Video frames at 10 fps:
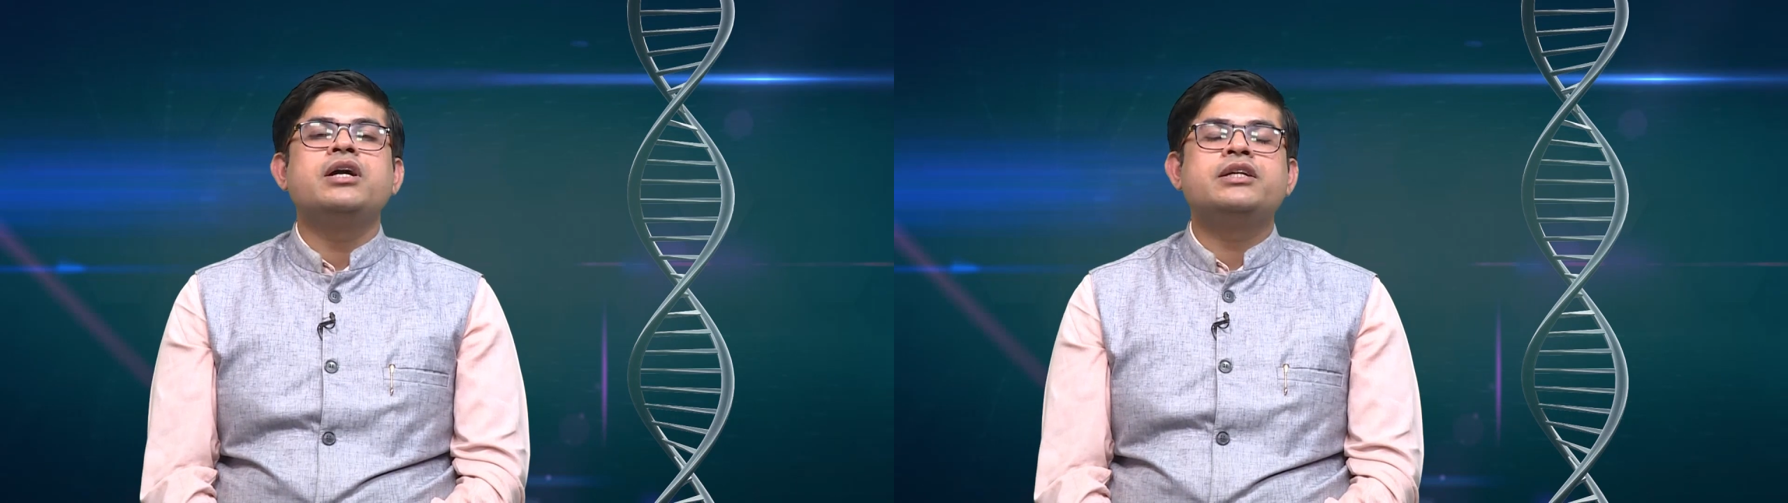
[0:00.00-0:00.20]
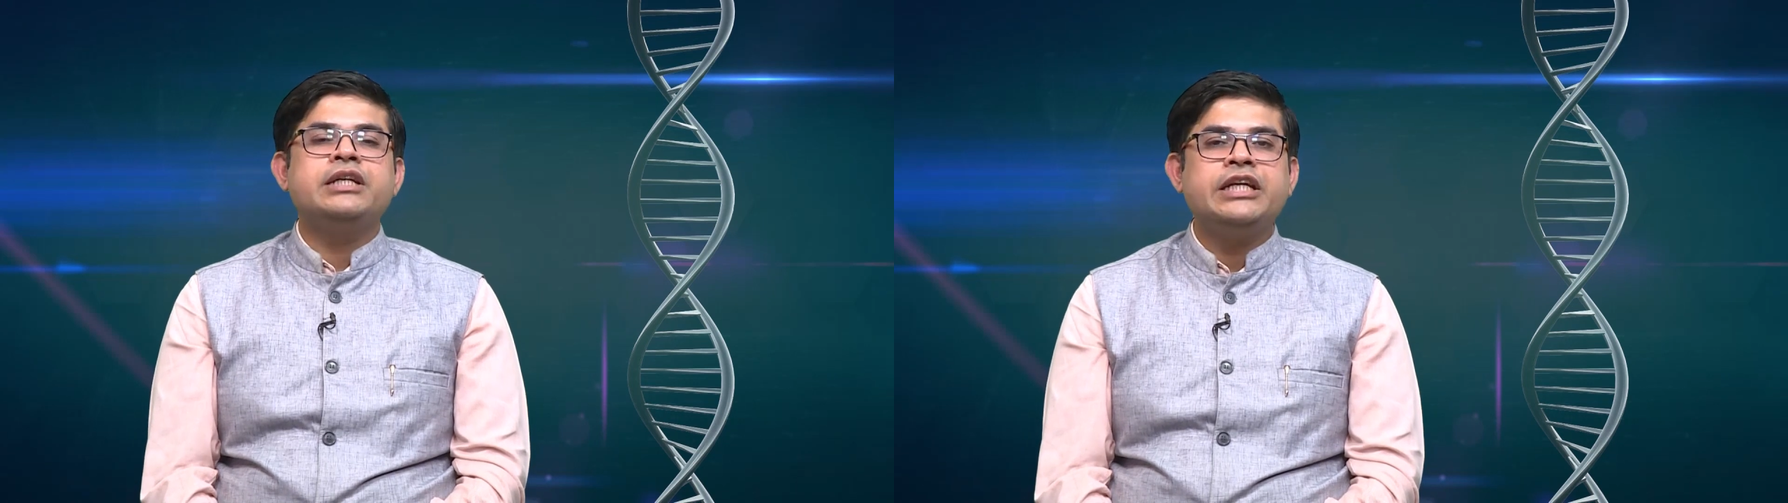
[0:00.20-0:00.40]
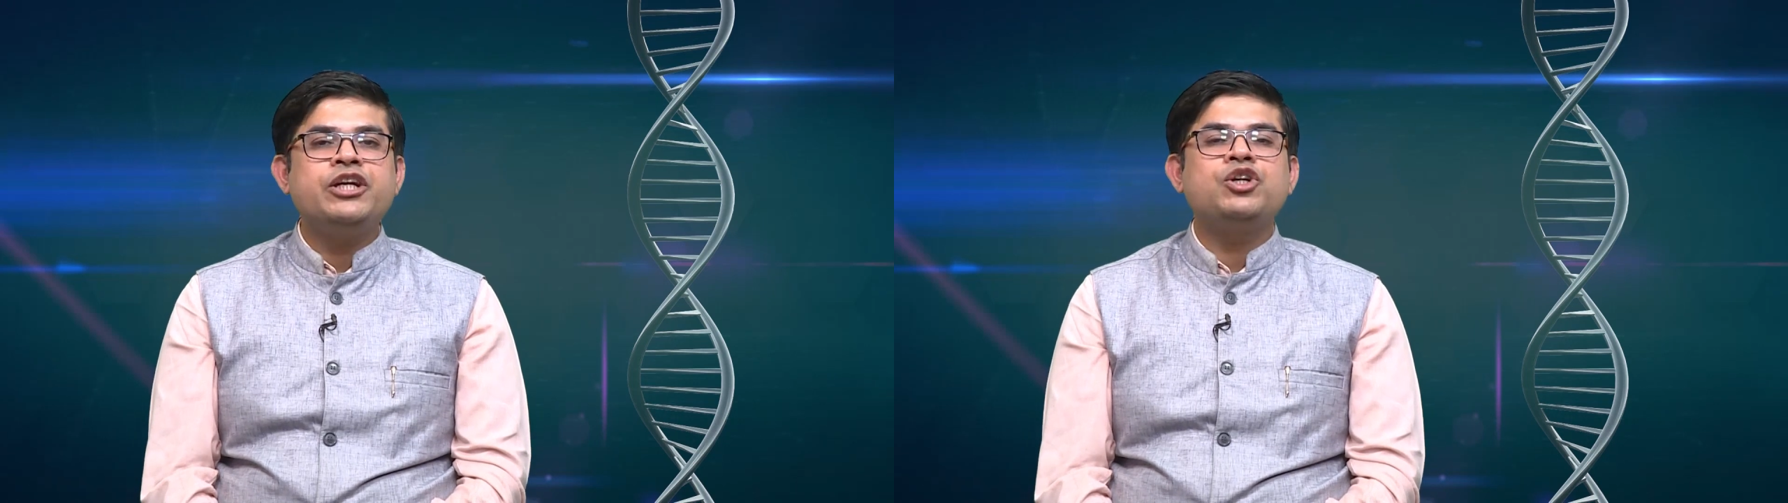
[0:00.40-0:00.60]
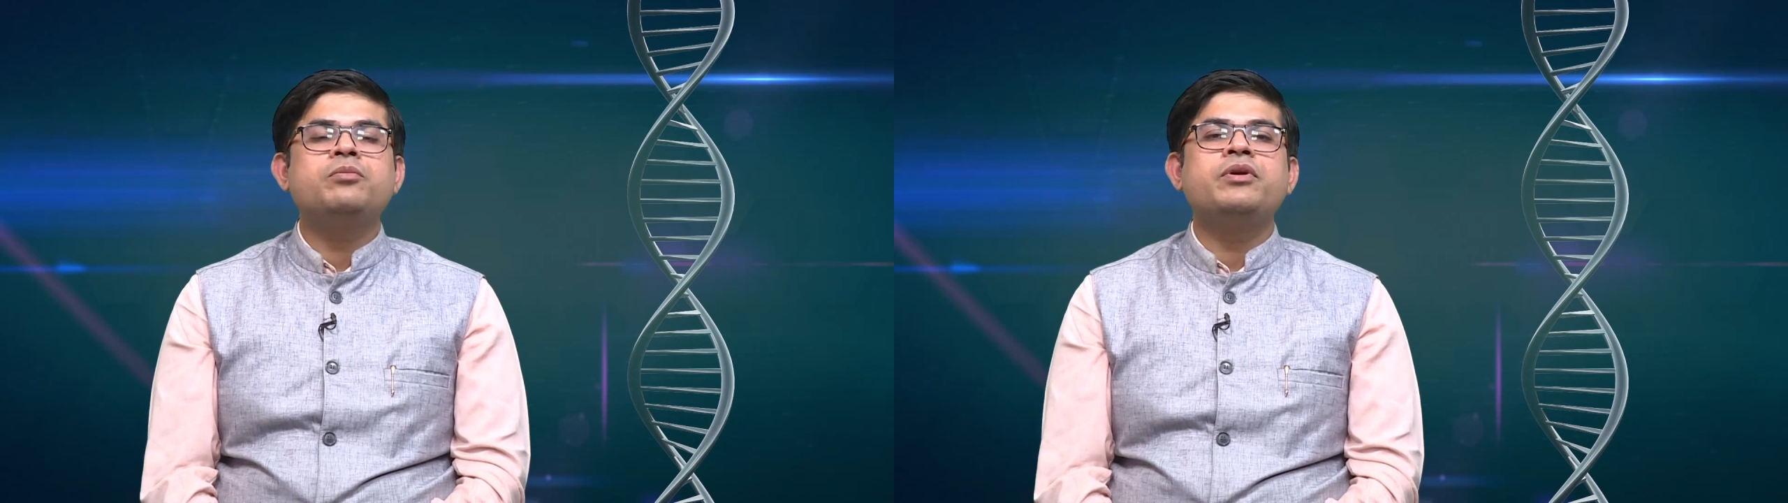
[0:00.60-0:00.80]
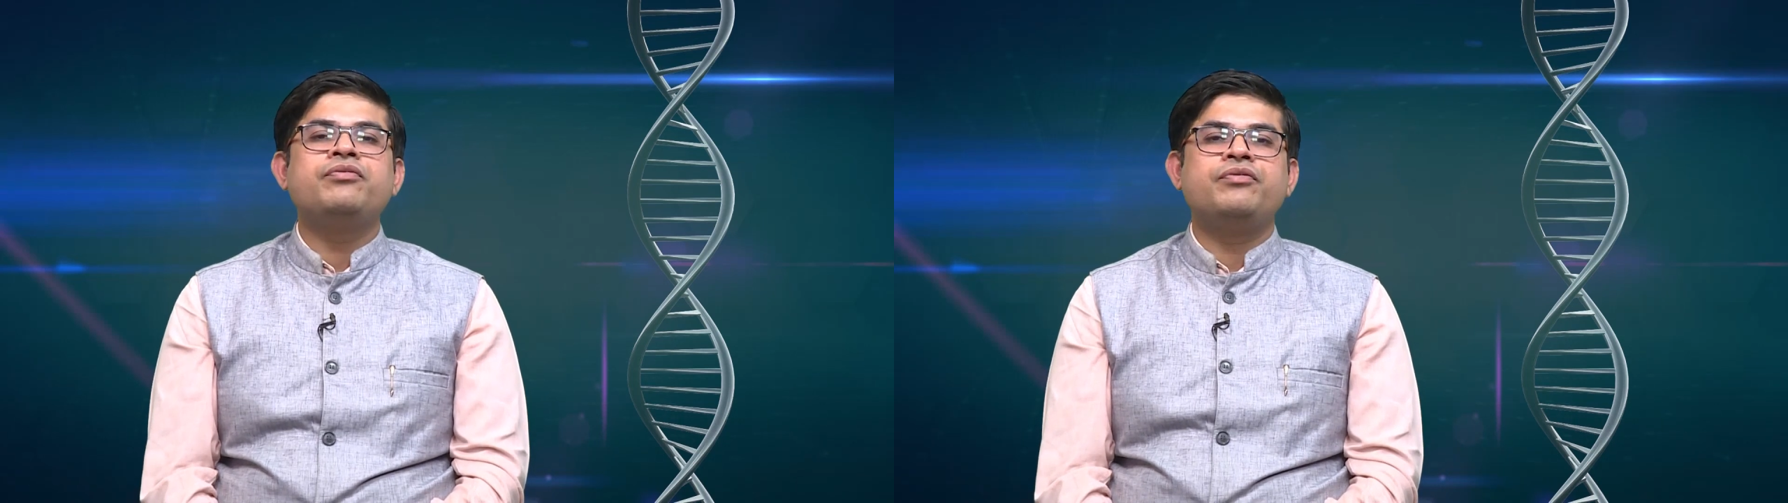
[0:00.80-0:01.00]
need to
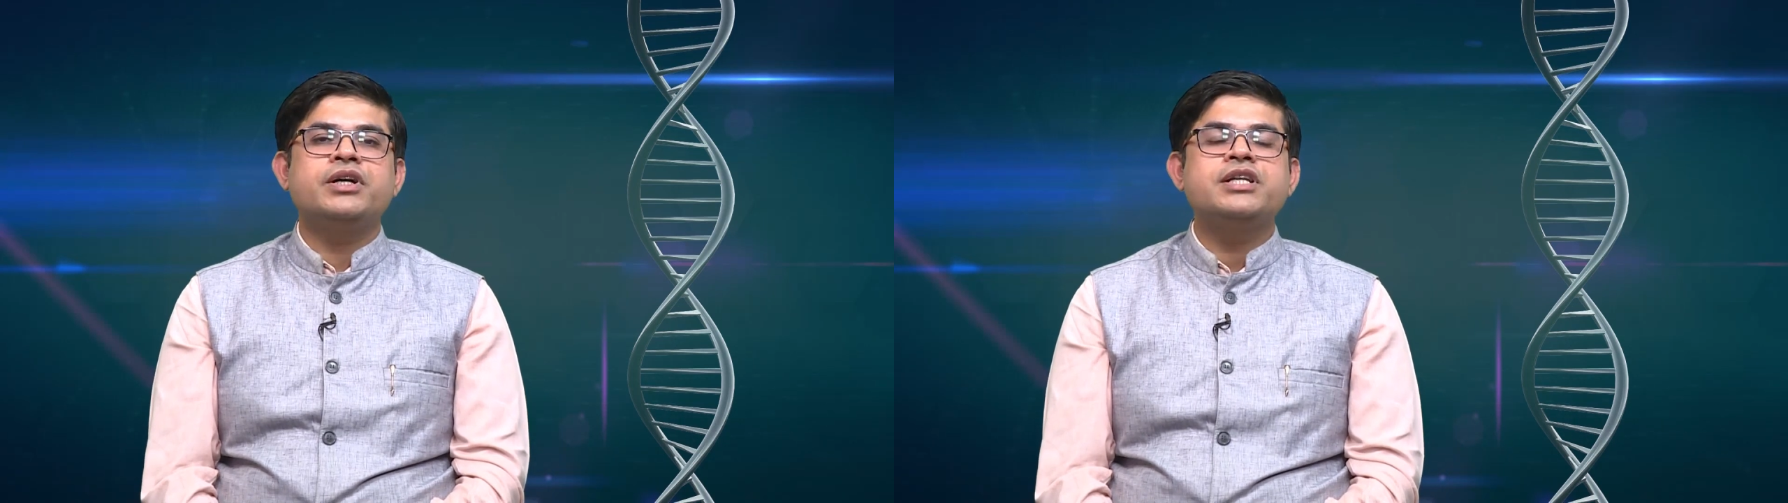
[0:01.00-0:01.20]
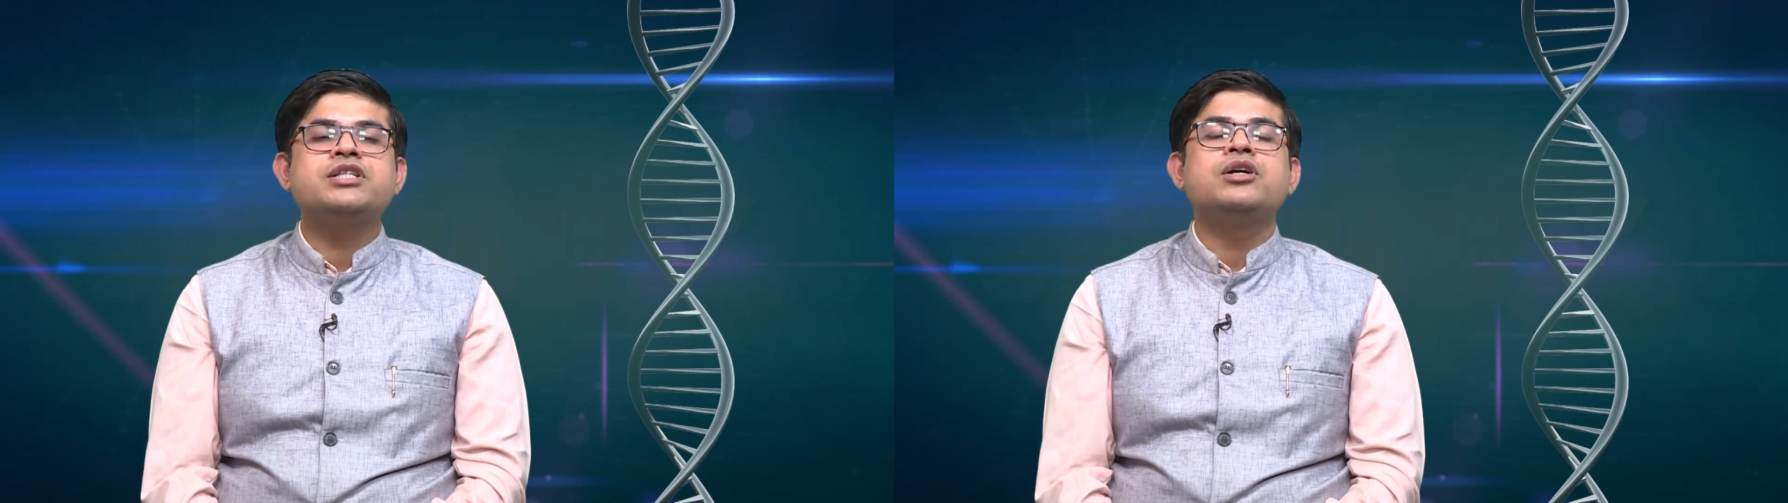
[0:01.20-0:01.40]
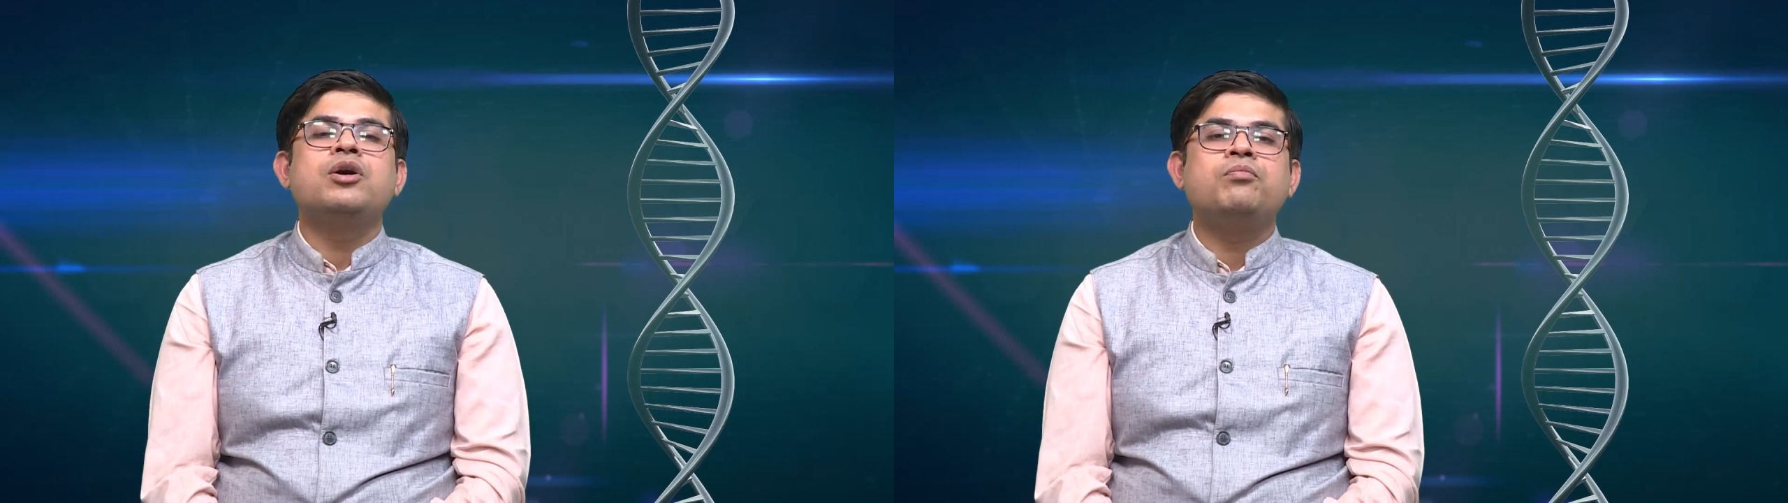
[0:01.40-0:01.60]
be first